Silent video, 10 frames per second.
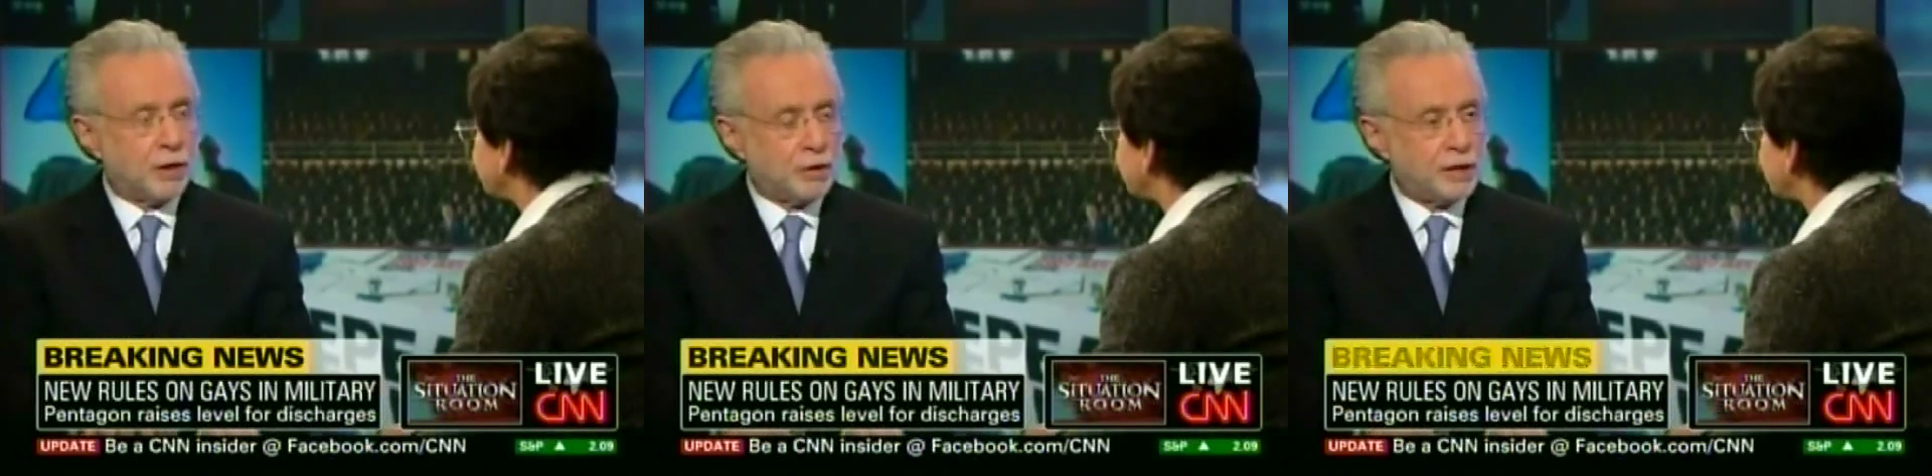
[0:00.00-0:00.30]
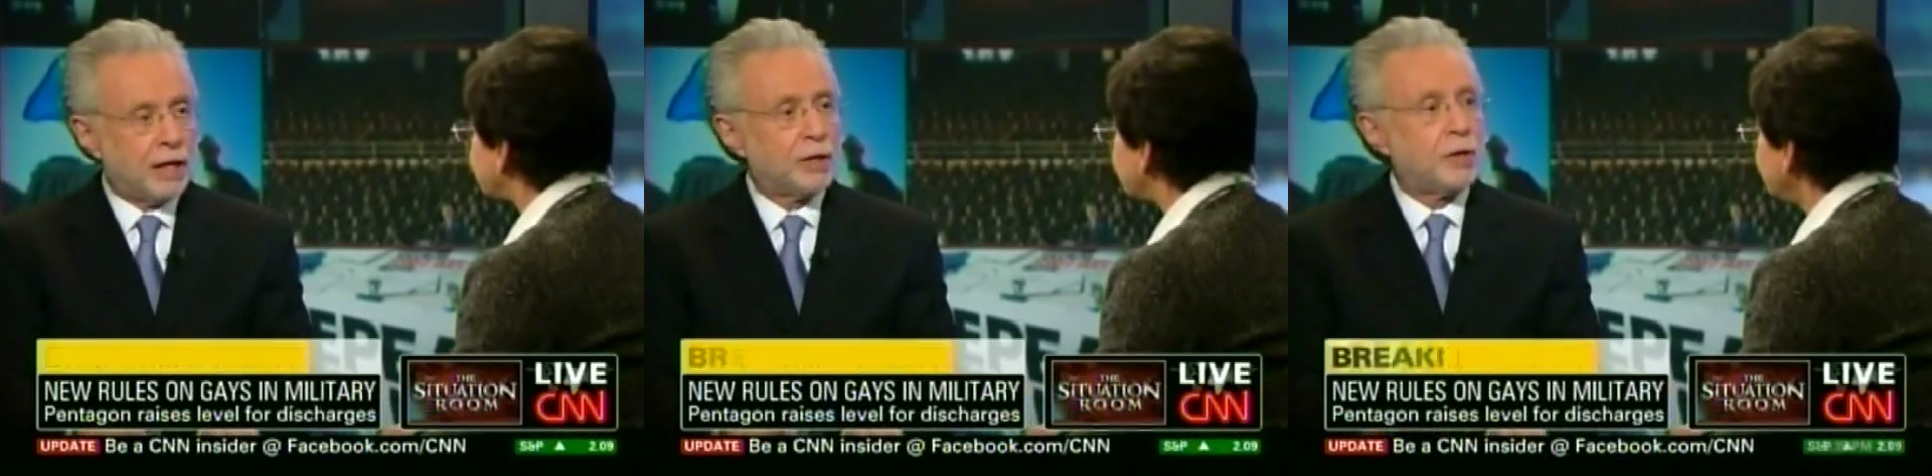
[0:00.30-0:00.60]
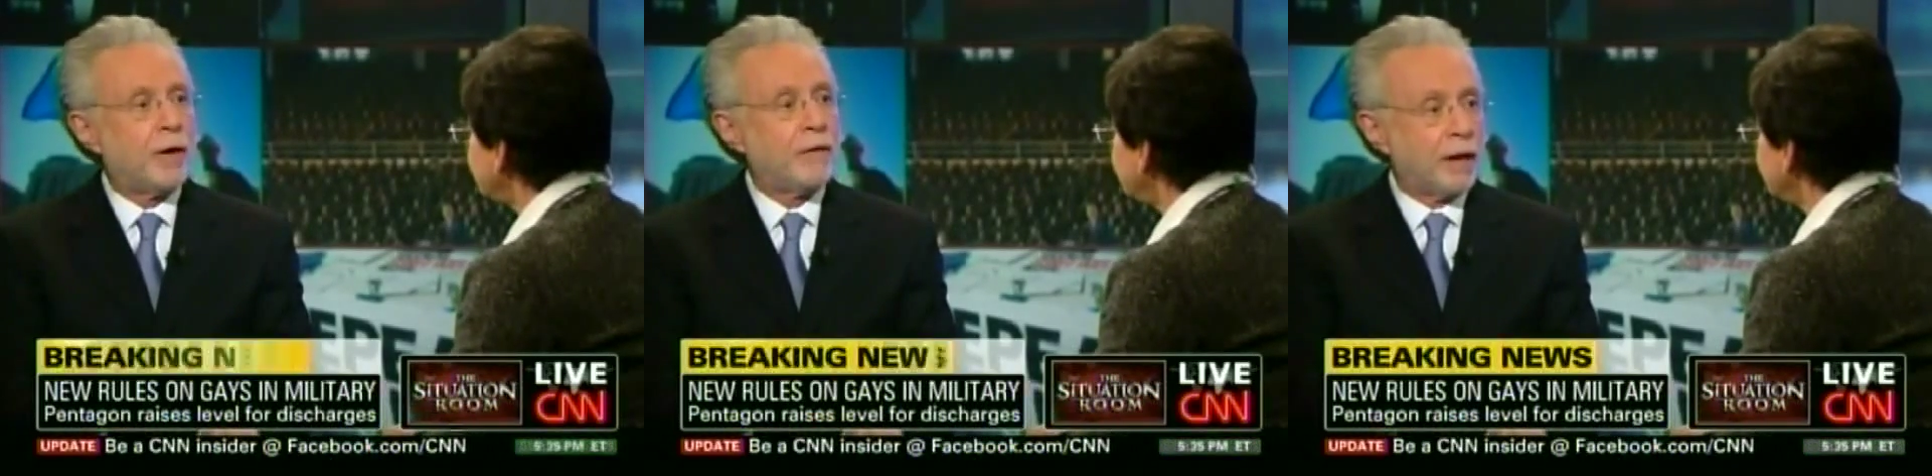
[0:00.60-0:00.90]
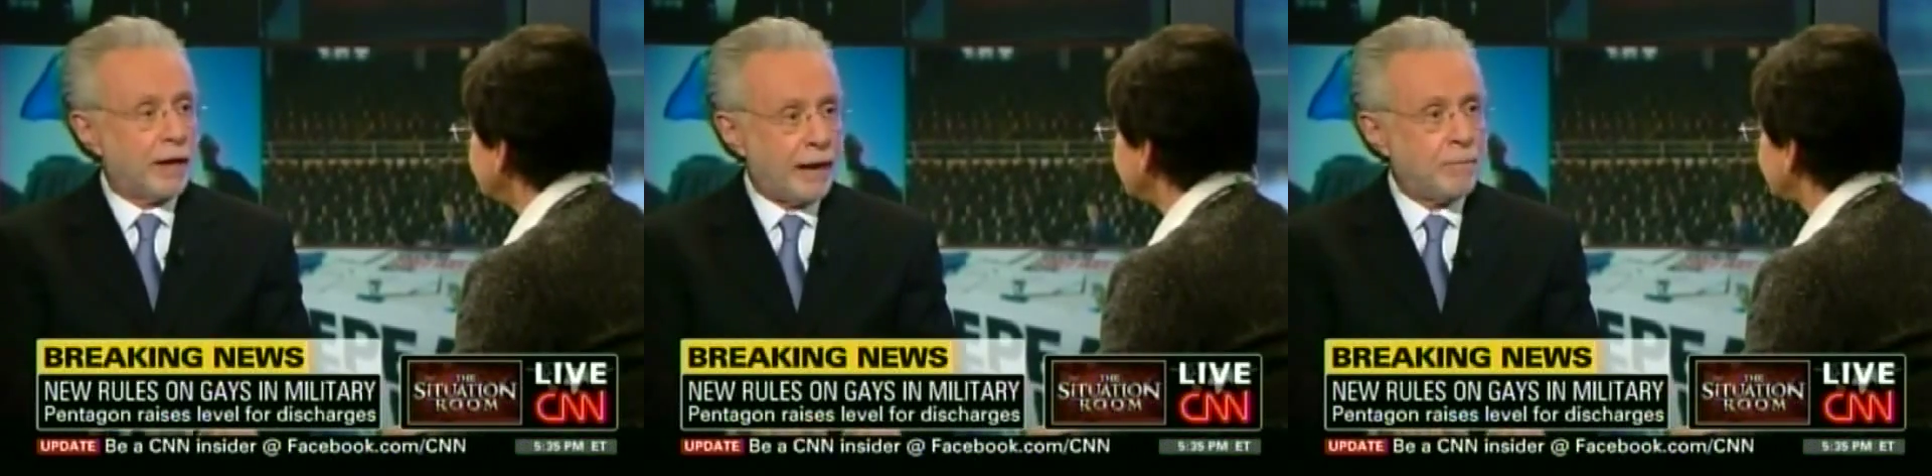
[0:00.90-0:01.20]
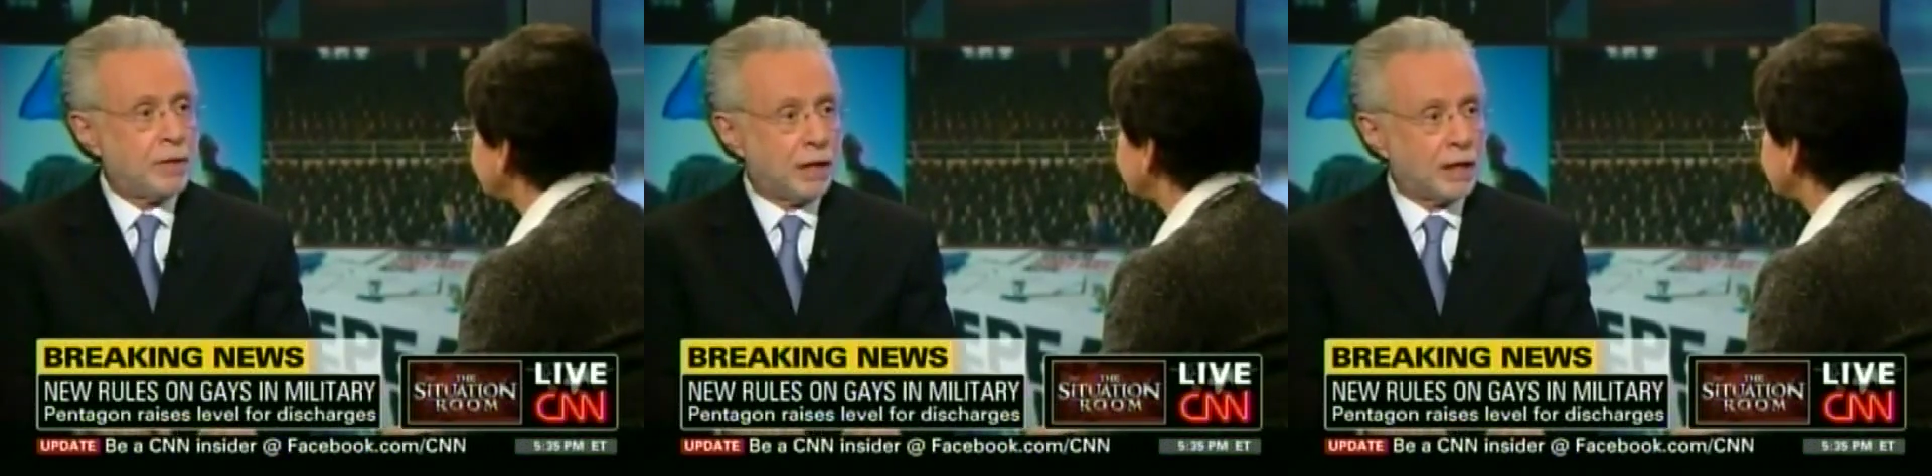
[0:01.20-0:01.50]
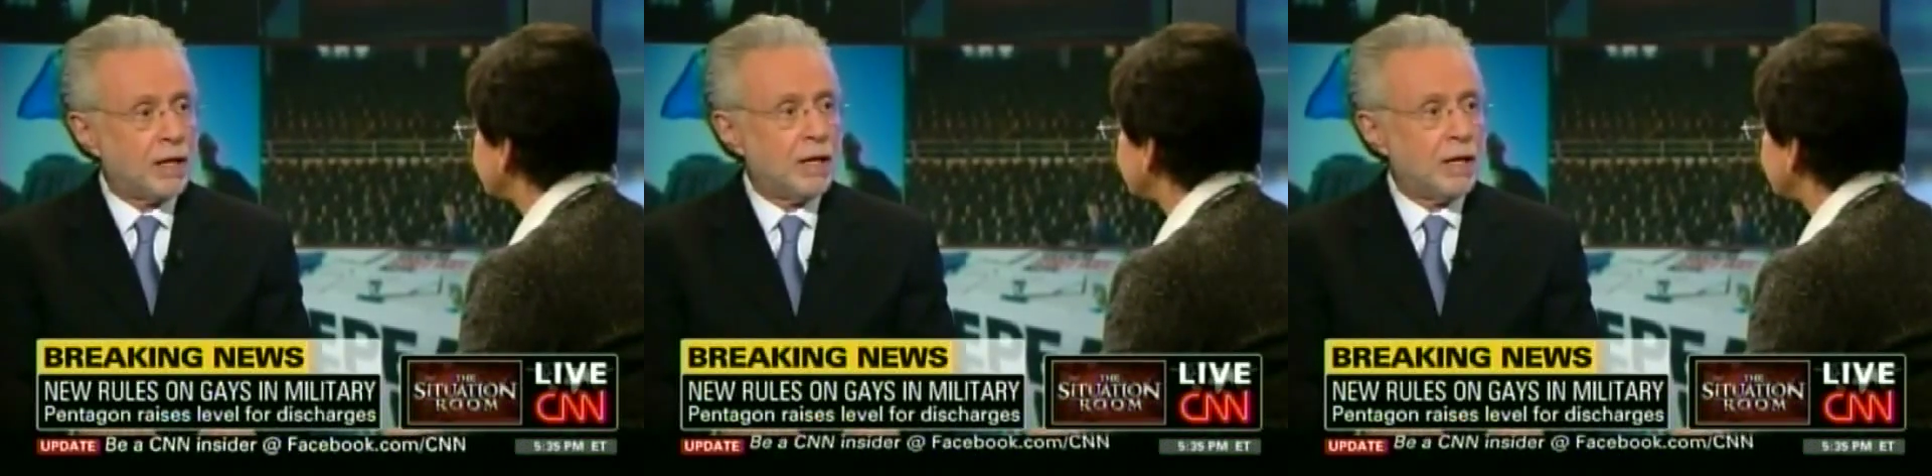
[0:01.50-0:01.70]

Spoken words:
Don't Tell during the lame duck